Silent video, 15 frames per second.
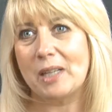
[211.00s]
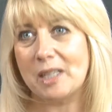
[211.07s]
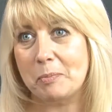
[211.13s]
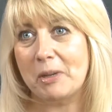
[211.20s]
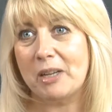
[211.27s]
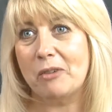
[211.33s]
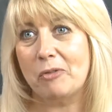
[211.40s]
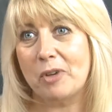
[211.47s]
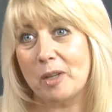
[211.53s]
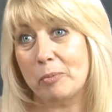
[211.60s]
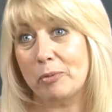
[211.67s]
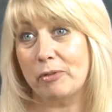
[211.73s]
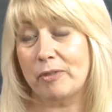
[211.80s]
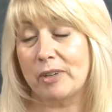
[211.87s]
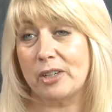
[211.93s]
It's been a real
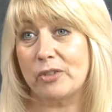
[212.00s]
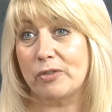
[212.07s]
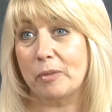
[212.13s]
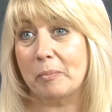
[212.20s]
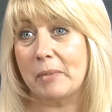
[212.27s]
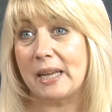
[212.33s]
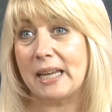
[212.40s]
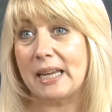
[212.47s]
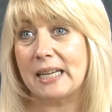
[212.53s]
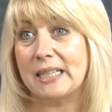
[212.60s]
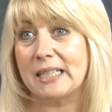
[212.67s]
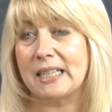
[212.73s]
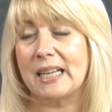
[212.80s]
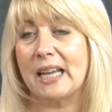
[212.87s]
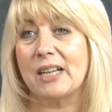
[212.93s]
privilege for me
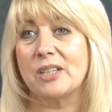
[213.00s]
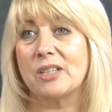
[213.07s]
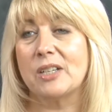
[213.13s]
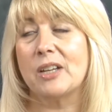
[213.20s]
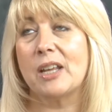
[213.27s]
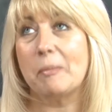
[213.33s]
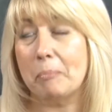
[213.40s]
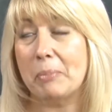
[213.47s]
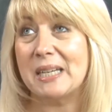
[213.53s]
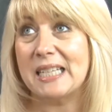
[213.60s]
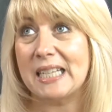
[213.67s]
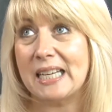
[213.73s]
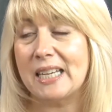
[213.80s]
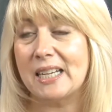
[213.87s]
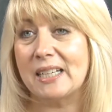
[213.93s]
to get, in
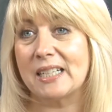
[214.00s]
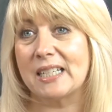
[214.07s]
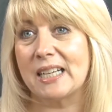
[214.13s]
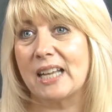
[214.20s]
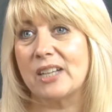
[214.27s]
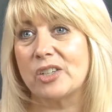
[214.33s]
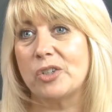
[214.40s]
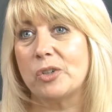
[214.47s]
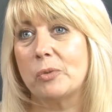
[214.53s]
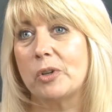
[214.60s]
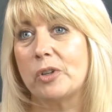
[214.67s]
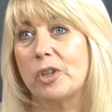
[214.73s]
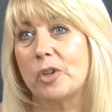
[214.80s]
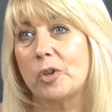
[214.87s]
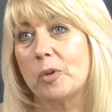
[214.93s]
particular, to get to know
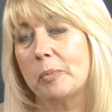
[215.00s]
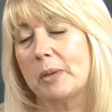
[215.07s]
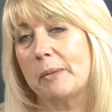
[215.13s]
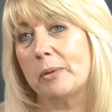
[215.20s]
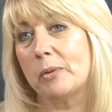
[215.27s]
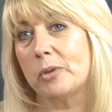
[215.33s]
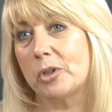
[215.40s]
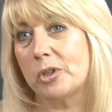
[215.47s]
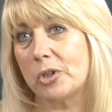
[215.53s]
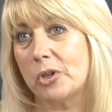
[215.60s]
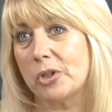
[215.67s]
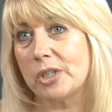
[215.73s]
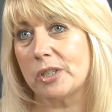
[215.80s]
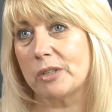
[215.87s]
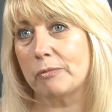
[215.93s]
one of the young people, the
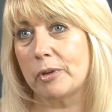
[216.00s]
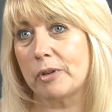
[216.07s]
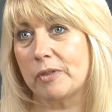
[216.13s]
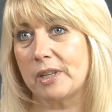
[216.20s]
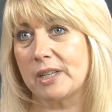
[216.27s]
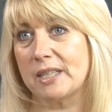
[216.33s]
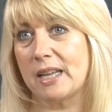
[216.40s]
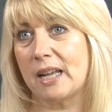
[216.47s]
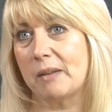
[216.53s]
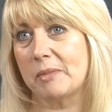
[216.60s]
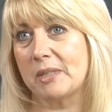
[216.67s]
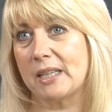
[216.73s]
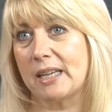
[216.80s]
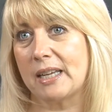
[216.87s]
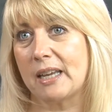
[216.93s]
daughters of one of the
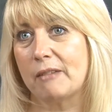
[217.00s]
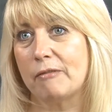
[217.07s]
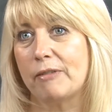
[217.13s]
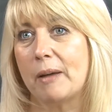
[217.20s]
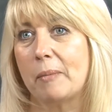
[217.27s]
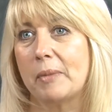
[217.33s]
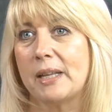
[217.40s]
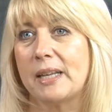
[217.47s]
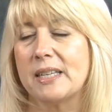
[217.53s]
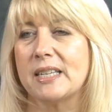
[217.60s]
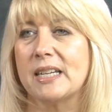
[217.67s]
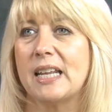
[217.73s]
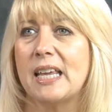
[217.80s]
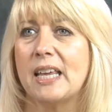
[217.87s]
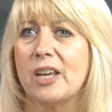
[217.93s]
asylum-seeking families,
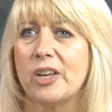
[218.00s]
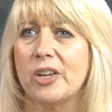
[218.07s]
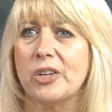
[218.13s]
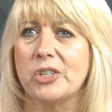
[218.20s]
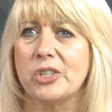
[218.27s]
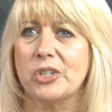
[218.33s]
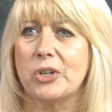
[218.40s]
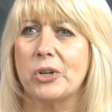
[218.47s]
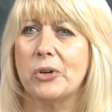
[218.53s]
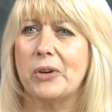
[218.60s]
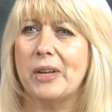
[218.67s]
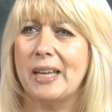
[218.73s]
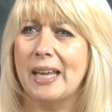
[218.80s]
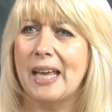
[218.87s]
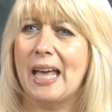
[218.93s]
and hear her
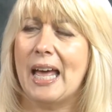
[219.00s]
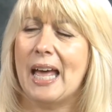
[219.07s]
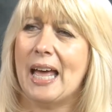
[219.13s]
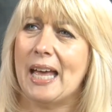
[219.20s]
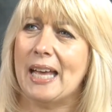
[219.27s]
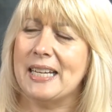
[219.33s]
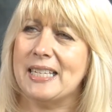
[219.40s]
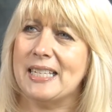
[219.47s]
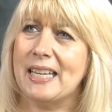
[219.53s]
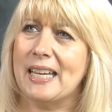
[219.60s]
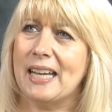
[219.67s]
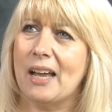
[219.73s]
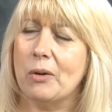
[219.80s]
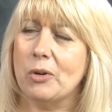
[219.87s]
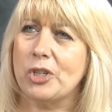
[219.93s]
story, and
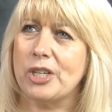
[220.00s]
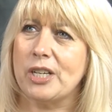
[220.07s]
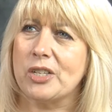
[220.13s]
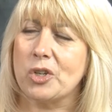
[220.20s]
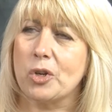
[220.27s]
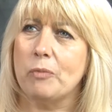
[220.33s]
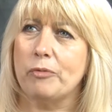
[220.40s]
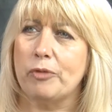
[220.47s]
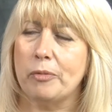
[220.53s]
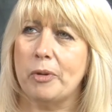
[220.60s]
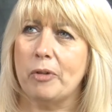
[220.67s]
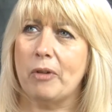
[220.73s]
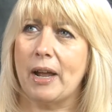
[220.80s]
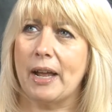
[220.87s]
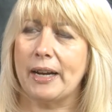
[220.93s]
seeing how she's come from
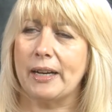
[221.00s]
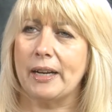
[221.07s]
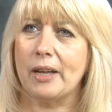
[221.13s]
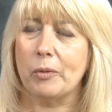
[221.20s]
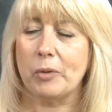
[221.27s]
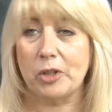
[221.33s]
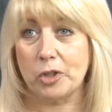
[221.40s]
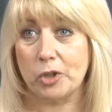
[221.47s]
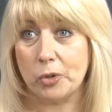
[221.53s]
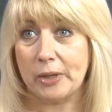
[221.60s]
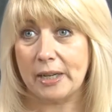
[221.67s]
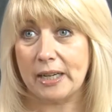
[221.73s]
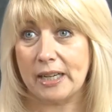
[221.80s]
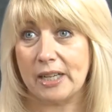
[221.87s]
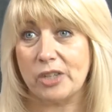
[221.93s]
Iran with no
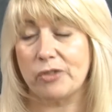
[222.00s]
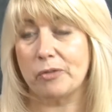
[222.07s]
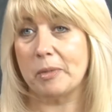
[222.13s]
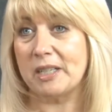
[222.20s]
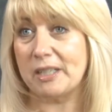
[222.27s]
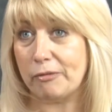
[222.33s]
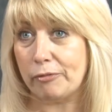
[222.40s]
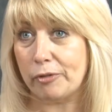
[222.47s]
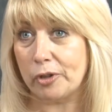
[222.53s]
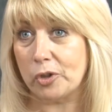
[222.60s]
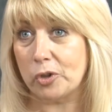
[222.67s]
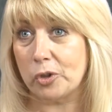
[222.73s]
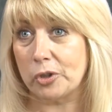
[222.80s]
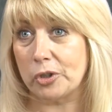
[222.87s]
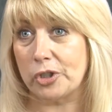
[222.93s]
English, from a different
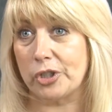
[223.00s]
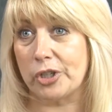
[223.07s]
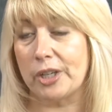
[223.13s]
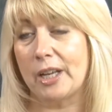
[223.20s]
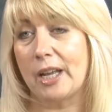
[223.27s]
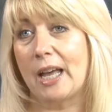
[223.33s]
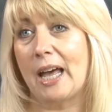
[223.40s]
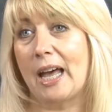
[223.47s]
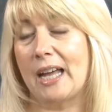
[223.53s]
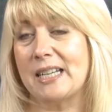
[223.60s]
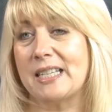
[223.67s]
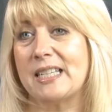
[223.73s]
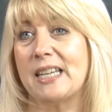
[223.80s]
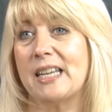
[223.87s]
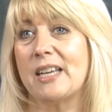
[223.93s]
culture,
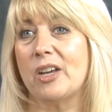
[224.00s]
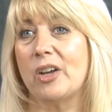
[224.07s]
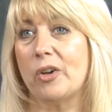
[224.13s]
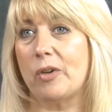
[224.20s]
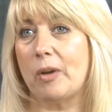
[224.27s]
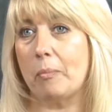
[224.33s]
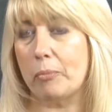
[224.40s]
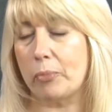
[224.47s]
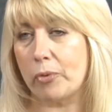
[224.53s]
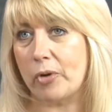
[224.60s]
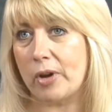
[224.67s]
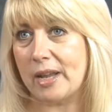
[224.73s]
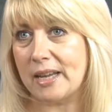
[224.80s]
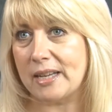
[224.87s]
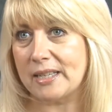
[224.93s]
and seeing her
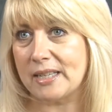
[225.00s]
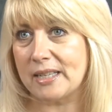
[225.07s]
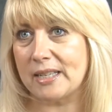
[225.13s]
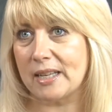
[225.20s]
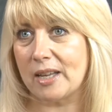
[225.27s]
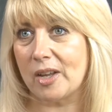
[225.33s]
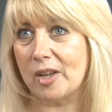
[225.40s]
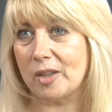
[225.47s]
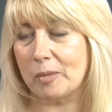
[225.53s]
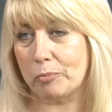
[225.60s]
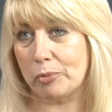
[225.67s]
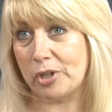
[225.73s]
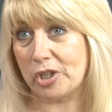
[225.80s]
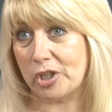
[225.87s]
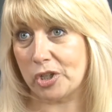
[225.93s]
embrace
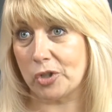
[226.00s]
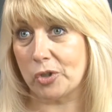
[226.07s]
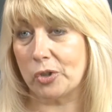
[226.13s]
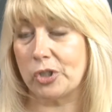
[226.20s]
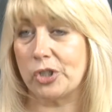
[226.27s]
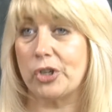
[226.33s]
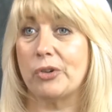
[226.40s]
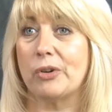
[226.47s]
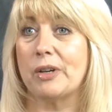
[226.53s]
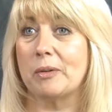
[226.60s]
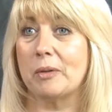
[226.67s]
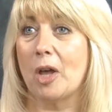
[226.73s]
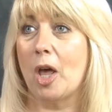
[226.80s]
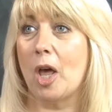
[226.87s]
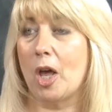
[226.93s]
British culture
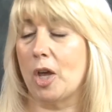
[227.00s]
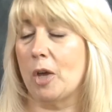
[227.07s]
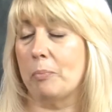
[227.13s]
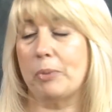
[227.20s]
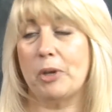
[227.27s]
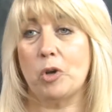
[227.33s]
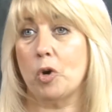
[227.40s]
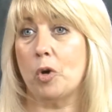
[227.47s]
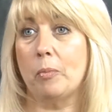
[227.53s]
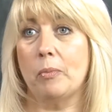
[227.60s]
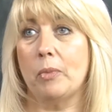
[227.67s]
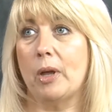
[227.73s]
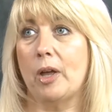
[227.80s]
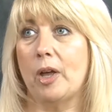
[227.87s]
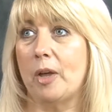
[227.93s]
and
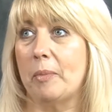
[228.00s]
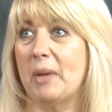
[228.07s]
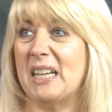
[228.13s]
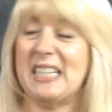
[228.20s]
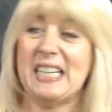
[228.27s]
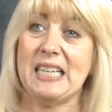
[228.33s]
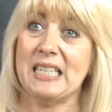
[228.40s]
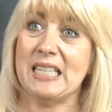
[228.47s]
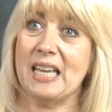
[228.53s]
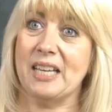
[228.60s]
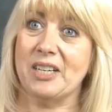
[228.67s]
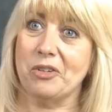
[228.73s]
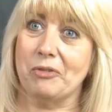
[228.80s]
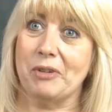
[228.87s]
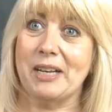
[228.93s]
become a
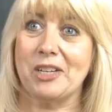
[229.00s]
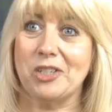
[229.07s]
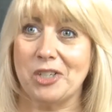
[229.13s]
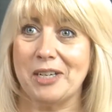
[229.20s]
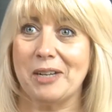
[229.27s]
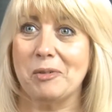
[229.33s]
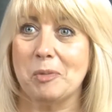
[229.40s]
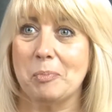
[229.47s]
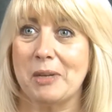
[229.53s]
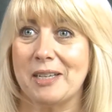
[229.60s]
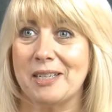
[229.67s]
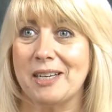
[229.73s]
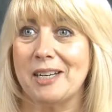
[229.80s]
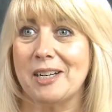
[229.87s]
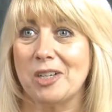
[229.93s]
Teesider, really. She now
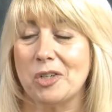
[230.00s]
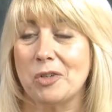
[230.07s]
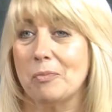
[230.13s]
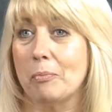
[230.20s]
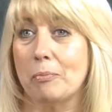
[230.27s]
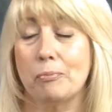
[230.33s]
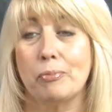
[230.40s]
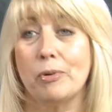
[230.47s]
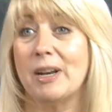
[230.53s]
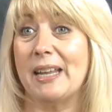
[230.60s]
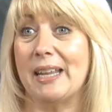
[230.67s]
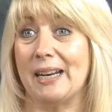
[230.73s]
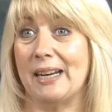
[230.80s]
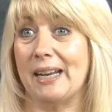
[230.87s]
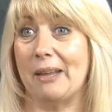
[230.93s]
speaks English
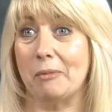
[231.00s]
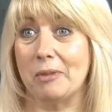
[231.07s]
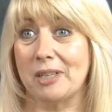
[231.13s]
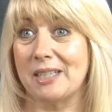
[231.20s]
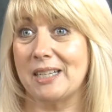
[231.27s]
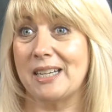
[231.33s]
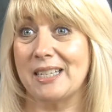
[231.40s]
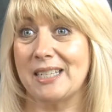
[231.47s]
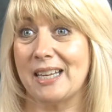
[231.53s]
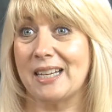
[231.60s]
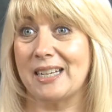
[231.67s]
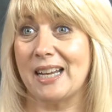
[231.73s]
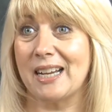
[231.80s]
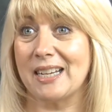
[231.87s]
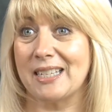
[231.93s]
brilliantly with a
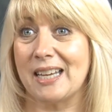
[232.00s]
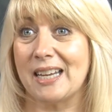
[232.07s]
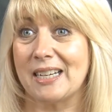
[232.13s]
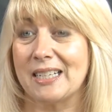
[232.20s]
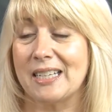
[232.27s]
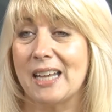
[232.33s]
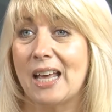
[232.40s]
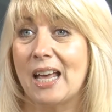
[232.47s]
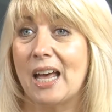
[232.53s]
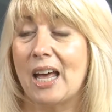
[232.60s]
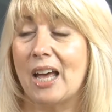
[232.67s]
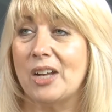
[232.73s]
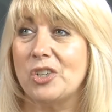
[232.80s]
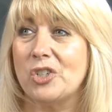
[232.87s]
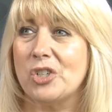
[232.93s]
Teesside accent,
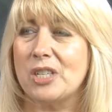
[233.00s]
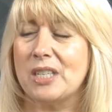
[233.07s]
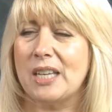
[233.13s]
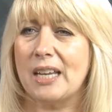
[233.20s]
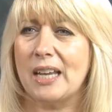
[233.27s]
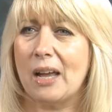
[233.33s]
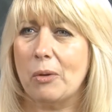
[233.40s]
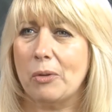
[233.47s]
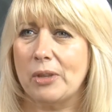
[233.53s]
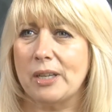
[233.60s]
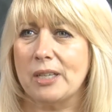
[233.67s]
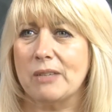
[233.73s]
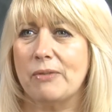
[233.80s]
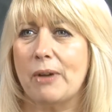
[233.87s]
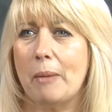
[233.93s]
and just seeing how
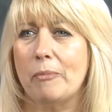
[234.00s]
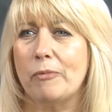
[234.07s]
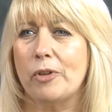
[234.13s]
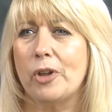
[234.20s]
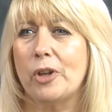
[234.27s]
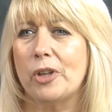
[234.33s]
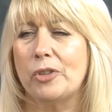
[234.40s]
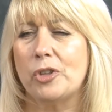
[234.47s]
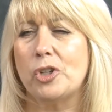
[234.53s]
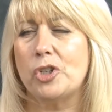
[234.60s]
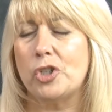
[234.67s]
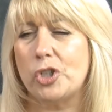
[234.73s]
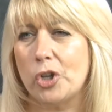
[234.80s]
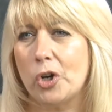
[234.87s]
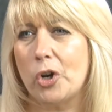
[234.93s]
things have happened for her and the
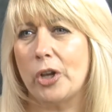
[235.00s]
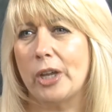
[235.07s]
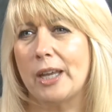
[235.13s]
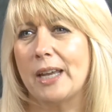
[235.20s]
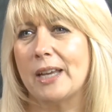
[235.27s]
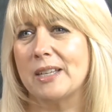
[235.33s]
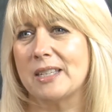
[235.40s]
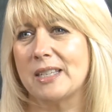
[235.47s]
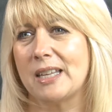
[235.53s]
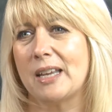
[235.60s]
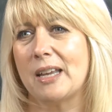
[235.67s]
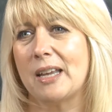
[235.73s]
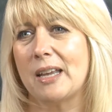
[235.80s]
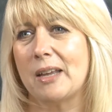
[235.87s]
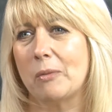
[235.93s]
joy as
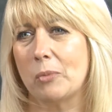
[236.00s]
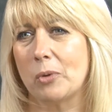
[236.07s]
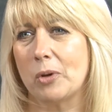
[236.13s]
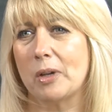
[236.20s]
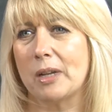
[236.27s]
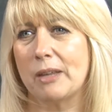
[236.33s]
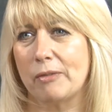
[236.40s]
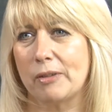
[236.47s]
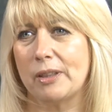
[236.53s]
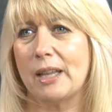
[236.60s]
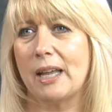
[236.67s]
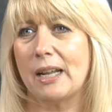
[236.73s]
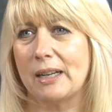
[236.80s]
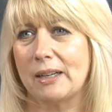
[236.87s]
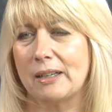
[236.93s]
they were given
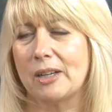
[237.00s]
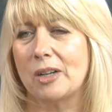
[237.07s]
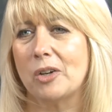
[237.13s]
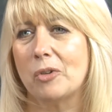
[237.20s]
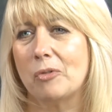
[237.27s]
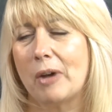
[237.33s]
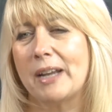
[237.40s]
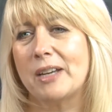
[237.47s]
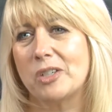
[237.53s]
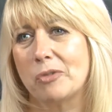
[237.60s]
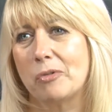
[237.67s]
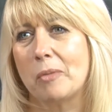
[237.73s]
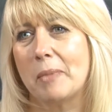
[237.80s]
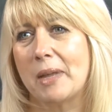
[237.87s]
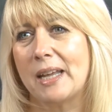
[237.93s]
their, you know, right
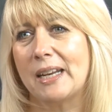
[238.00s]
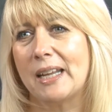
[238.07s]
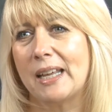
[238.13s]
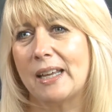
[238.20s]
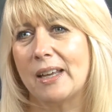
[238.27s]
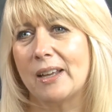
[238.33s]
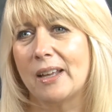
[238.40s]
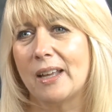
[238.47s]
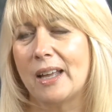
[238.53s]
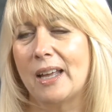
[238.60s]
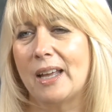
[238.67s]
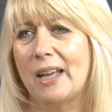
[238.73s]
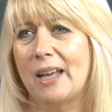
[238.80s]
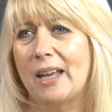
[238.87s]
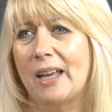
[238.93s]
to remain here,
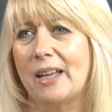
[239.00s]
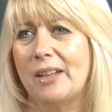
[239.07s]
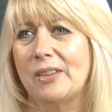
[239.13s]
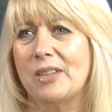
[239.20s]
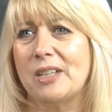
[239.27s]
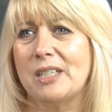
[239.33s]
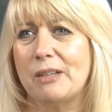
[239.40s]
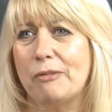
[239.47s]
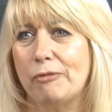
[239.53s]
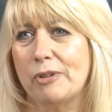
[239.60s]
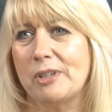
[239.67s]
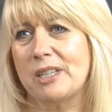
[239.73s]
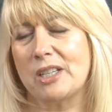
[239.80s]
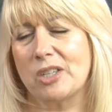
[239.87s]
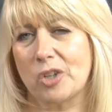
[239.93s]
and the
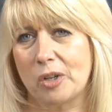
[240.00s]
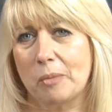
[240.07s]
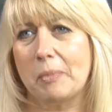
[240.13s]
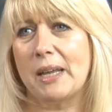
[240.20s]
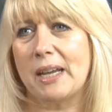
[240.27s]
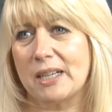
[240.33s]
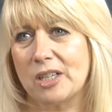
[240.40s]
difference it's going to make